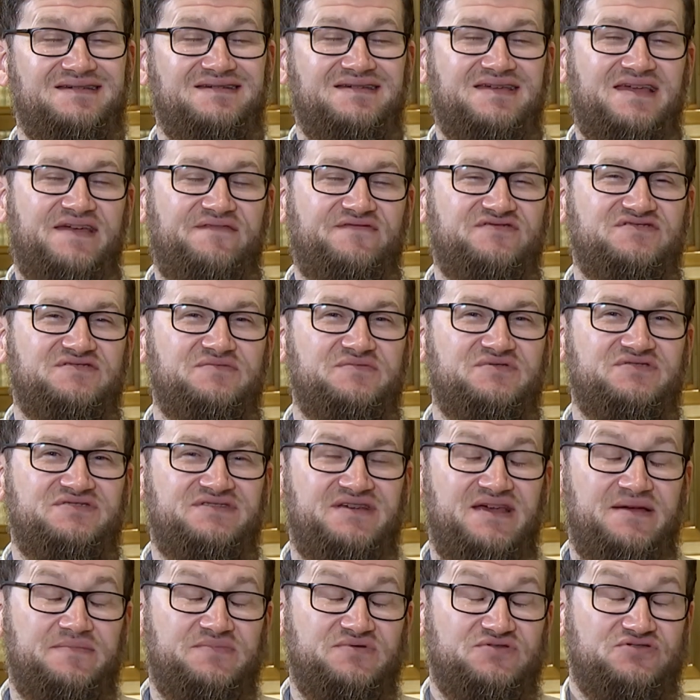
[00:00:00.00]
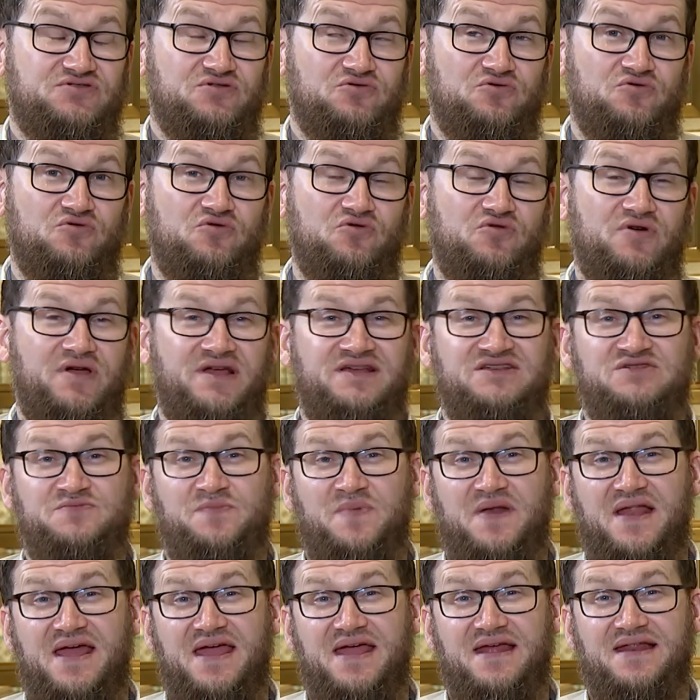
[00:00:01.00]
give some tips or
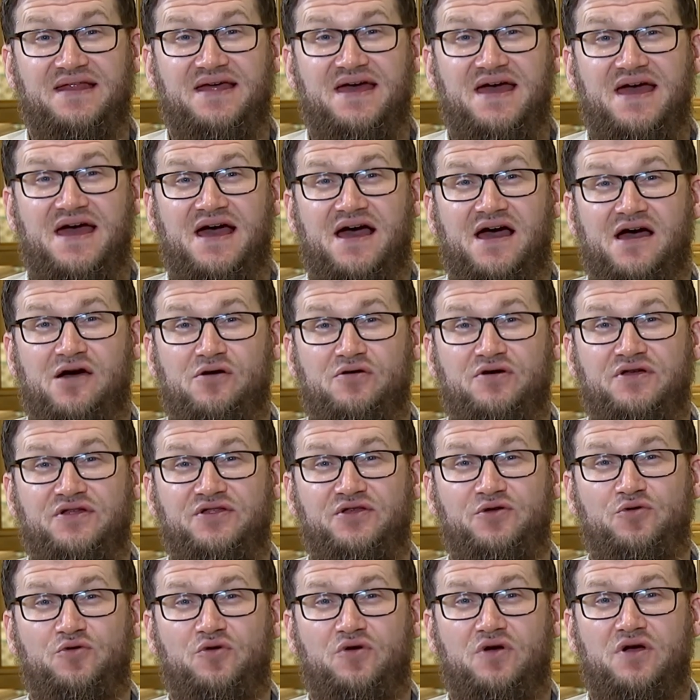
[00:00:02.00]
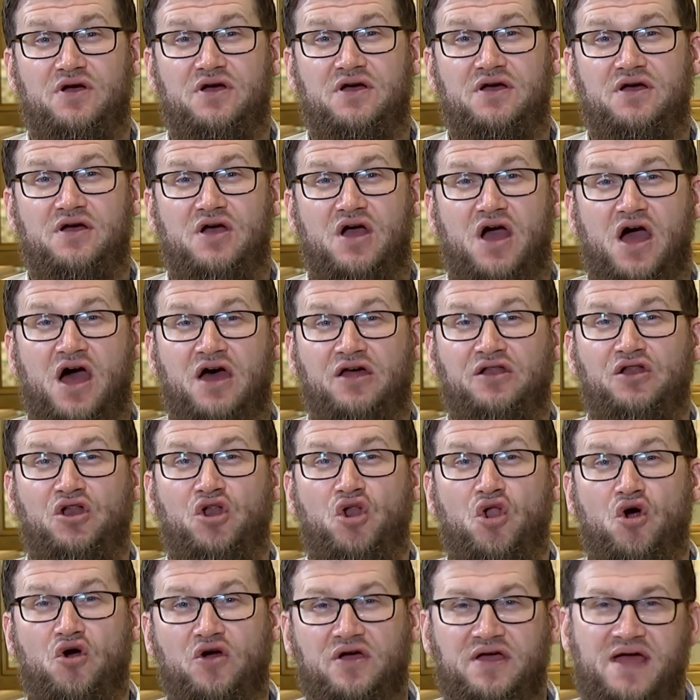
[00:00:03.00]
explain how can you
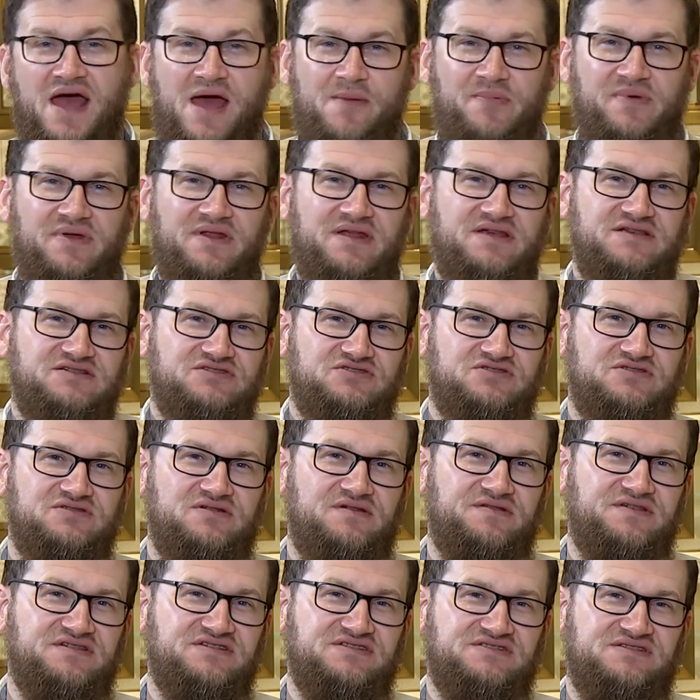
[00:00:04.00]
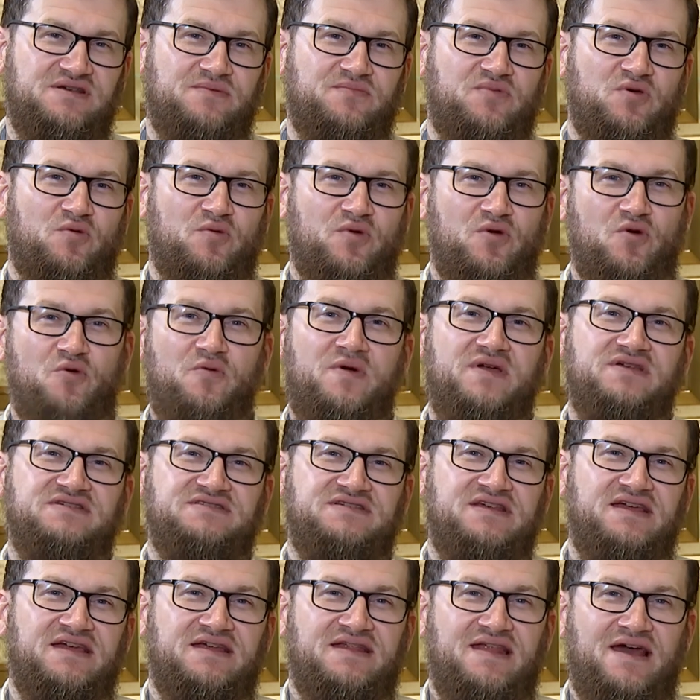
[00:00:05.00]
unlock happiness. And this is something we always
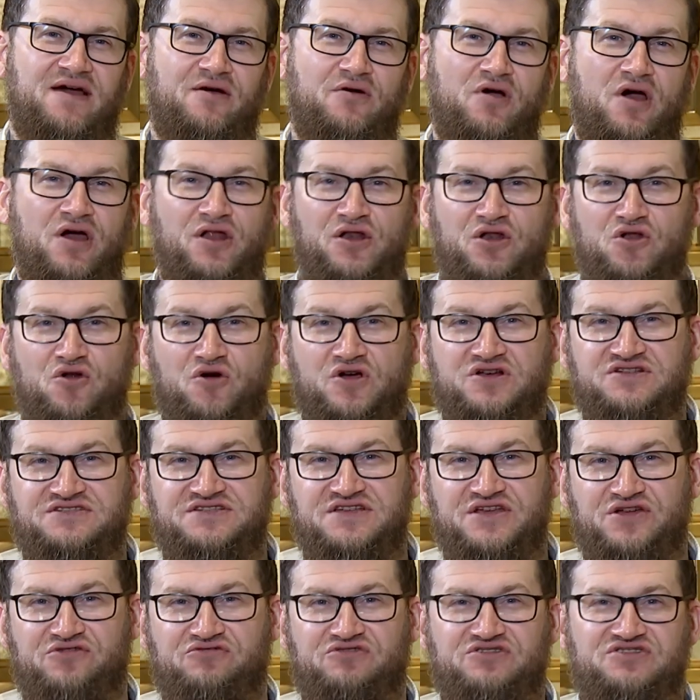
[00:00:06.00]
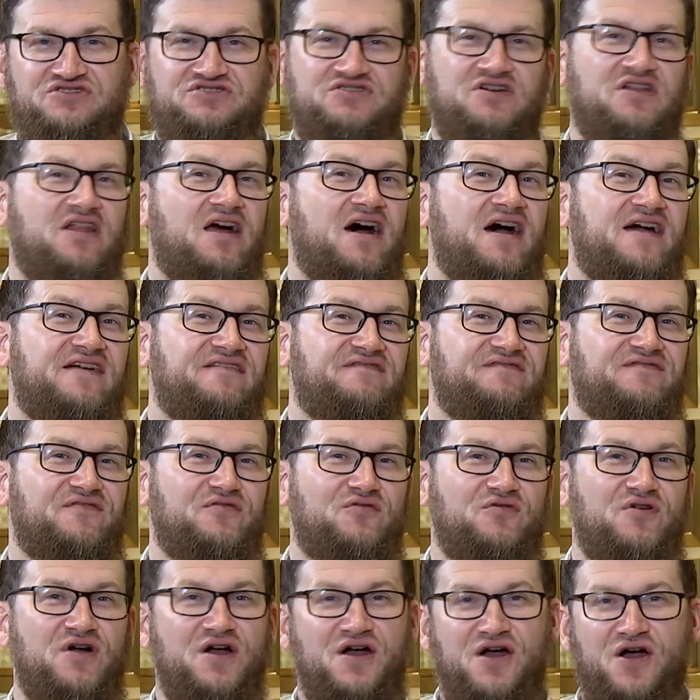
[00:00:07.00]
hear now, unlock secrets to life
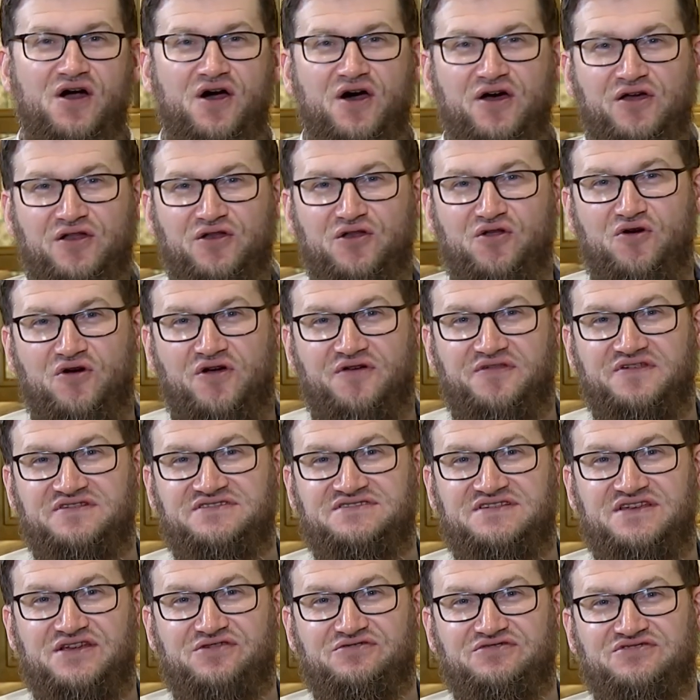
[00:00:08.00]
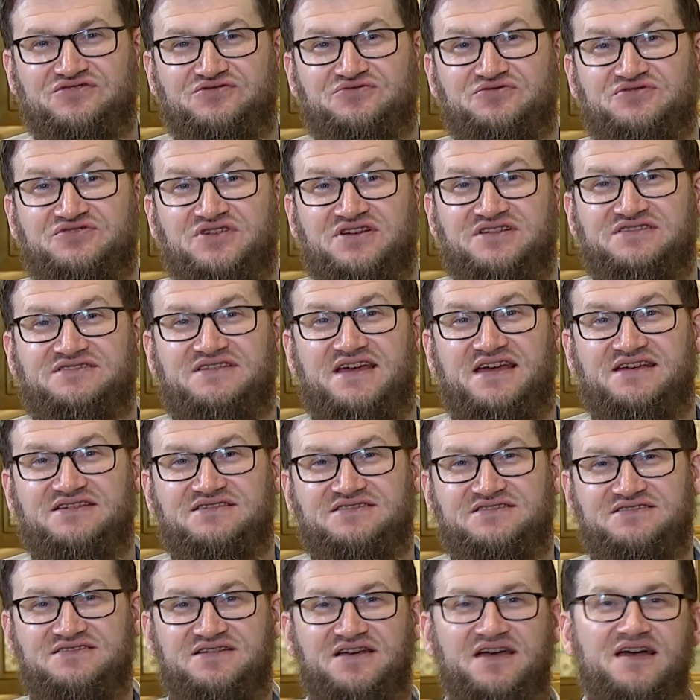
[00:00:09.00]
or unlock the secrets to
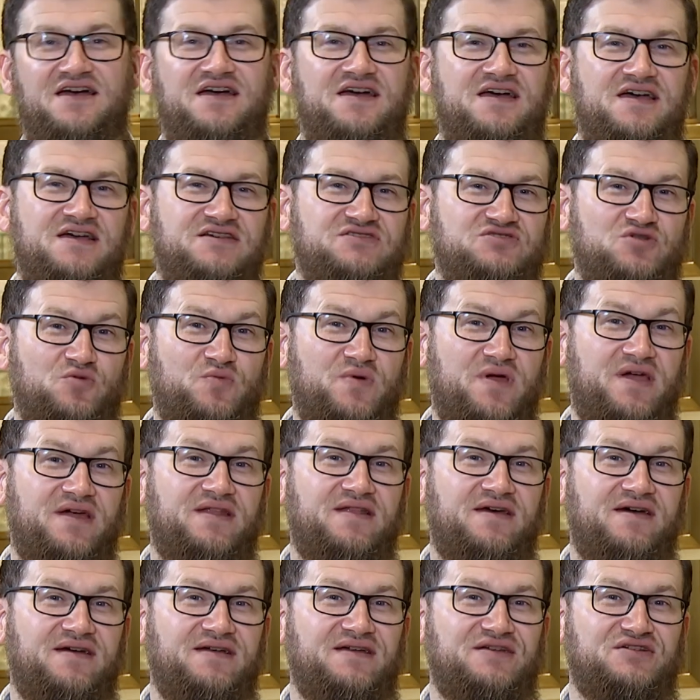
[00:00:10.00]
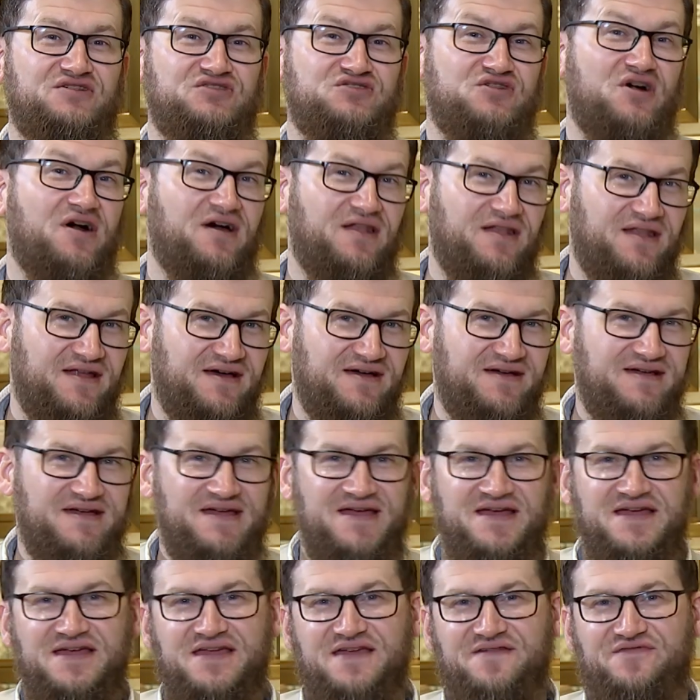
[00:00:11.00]
success. So we're going to, inshallah,
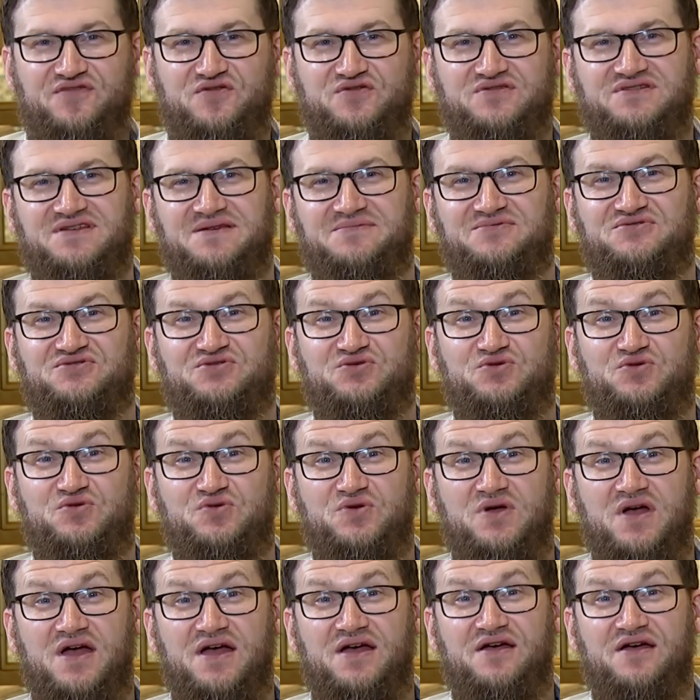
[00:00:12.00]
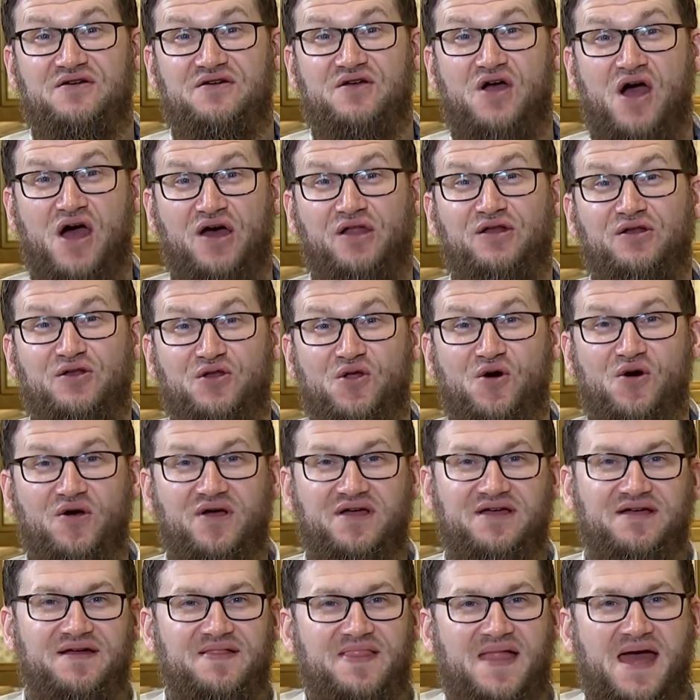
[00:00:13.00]
give you tips to
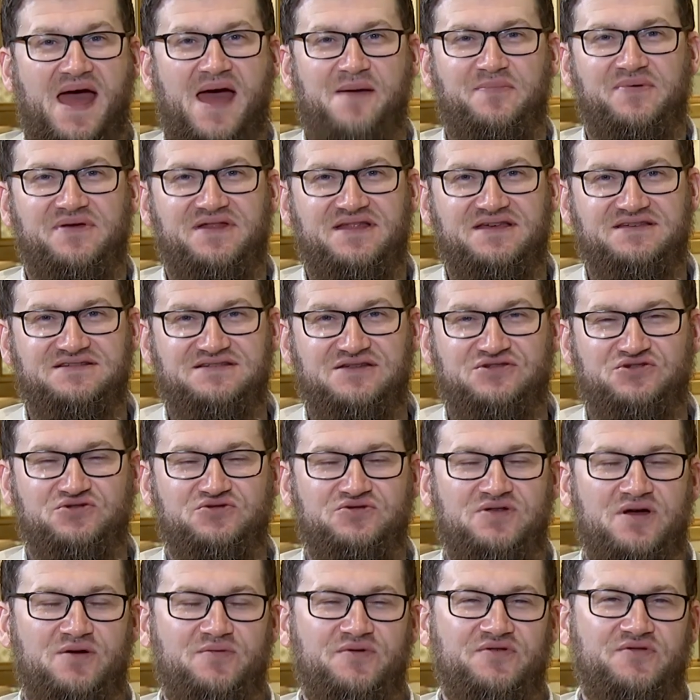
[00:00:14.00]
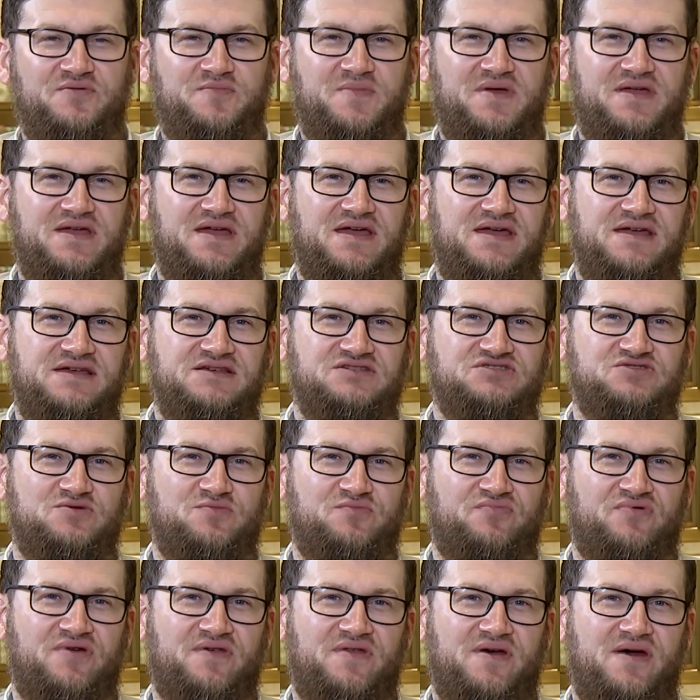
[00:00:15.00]
unlock happiness. So to do that with me is
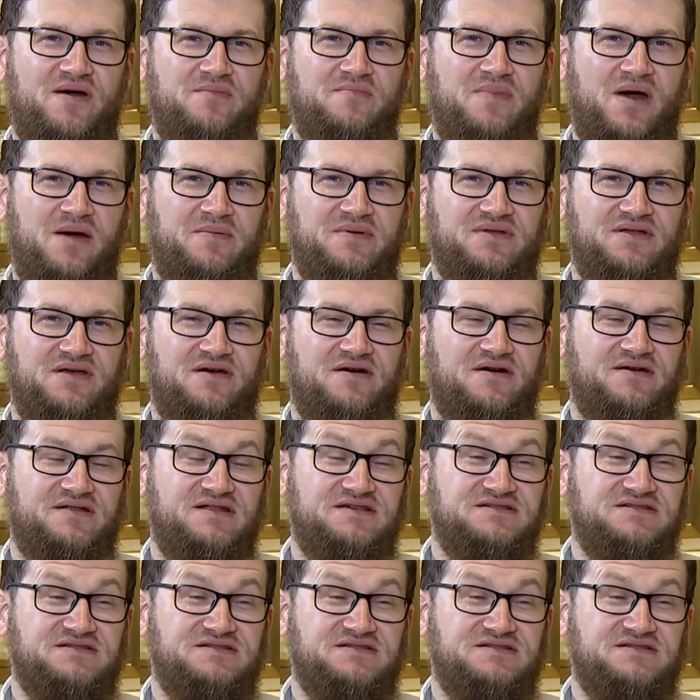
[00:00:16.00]
brother Mohammed Khan.